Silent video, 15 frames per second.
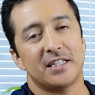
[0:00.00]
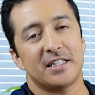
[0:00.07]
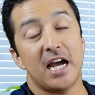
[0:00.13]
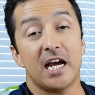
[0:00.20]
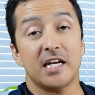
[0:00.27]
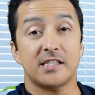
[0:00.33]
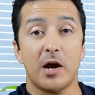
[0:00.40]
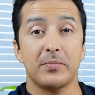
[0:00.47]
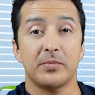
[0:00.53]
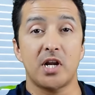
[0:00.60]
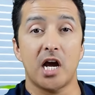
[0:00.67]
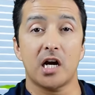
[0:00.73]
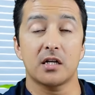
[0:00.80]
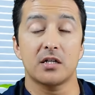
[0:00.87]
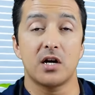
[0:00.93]
Guys, I'm
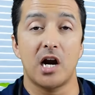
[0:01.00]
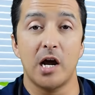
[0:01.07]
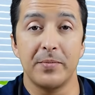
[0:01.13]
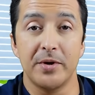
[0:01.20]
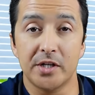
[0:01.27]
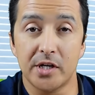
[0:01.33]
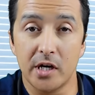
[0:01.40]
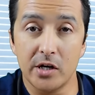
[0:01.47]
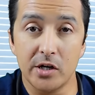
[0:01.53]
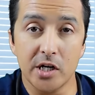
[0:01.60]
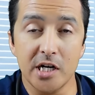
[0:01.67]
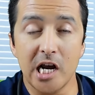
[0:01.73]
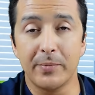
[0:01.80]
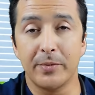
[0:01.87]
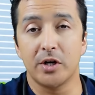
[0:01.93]
Dr. Ahmet
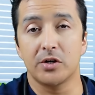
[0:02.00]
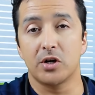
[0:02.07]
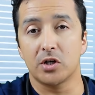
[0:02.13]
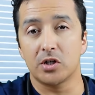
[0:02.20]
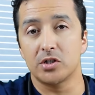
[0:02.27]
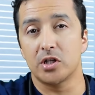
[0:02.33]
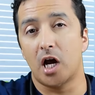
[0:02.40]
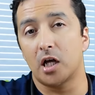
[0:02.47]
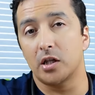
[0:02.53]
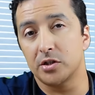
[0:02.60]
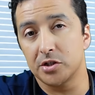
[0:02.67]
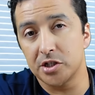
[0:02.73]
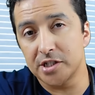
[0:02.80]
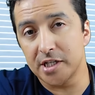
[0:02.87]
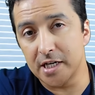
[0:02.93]
Ergin. I'm an
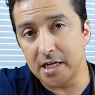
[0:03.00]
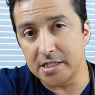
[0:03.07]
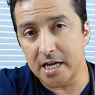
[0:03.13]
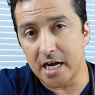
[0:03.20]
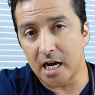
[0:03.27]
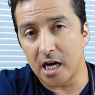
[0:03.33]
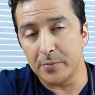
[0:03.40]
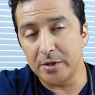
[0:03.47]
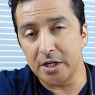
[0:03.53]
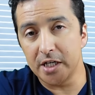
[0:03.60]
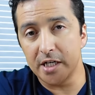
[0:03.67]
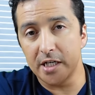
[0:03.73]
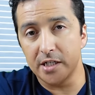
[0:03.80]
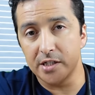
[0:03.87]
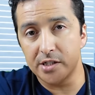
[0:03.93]
endocrinologist and a
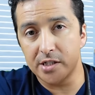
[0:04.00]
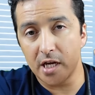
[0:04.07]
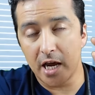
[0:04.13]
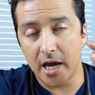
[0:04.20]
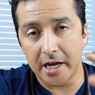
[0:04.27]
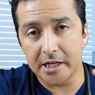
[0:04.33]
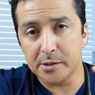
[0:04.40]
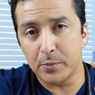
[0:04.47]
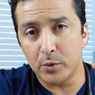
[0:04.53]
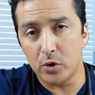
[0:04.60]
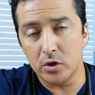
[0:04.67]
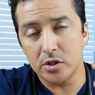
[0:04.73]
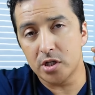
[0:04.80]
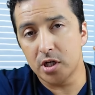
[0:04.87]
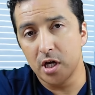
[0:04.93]
diabetes
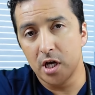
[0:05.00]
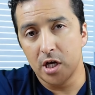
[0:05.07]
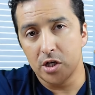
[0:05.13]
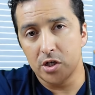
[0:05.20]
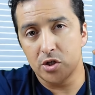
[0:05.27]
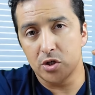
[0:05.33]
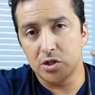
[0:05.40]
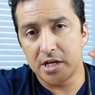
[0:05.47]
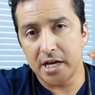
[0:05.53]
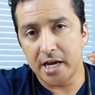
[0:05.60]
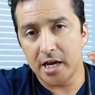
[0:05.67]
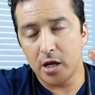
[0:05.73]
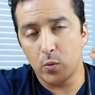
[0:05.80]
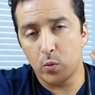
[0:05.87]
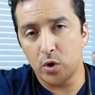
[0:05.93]
expert.
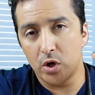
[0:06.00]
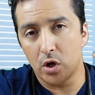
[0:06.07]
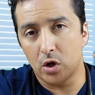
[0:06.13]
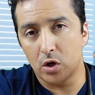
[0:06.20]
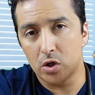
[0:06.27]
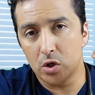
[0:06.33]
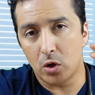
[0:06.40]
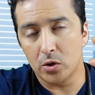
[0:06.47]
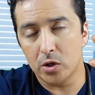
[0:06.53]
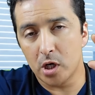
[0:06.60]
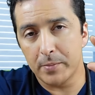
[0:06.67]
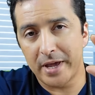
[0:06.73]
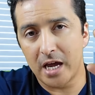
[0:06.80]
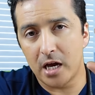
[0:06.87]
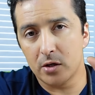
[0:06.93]
Today we are talking
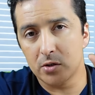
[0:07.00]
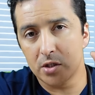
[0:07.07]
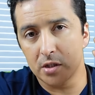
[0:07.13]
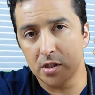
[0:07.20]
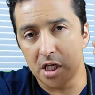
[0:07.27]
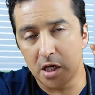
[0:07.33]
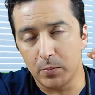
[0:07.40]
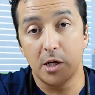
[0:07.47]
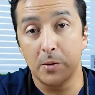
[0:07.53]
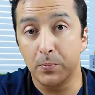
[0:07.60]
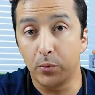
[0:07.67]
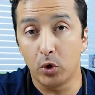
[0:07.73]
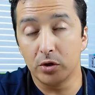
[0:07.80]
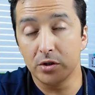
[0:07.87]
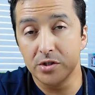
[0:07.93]
about the
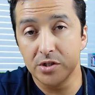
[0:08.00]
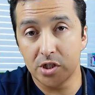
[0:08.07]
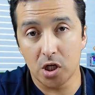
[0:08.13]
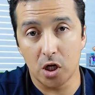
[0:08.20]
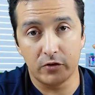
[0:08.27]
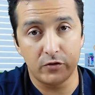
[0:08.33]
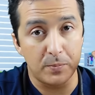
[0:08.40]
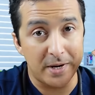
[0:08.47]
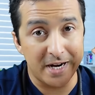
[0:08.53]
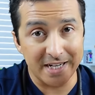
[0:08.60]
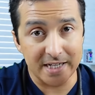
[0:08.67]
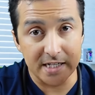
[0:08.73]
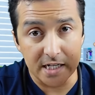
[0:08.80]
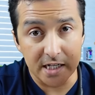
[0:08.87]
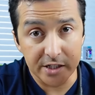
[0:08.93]
importance of
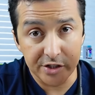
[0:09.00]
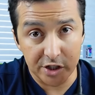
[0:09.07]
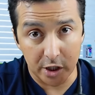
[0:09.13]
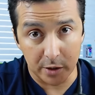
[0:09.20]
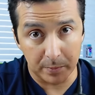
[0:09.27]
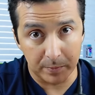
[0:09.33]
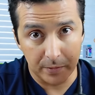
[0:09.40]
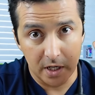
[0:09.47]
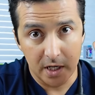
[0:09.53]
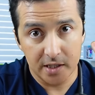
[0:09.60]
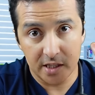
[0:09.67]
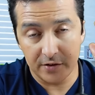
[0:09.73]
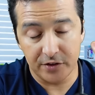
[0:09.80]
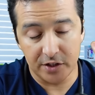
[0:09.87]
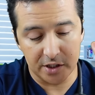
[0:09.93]
magnesium
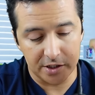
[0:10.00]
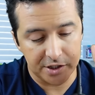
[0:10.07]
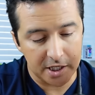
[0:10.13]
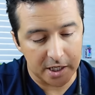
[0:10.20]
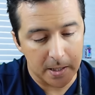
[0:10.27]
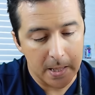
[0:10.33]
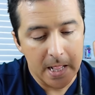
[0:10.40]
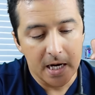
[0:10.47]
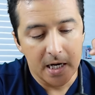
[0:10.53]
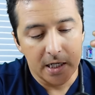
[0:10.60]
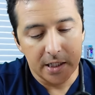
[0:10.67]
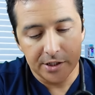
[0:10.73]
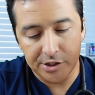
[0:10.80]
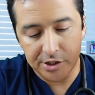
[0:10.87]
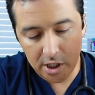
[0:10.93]
deficiency.
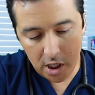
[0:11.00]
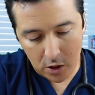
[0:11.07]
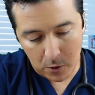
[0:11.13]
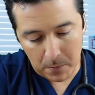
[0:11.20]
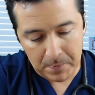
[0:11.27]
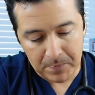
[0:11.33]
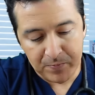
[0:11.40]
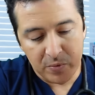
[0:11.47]
So,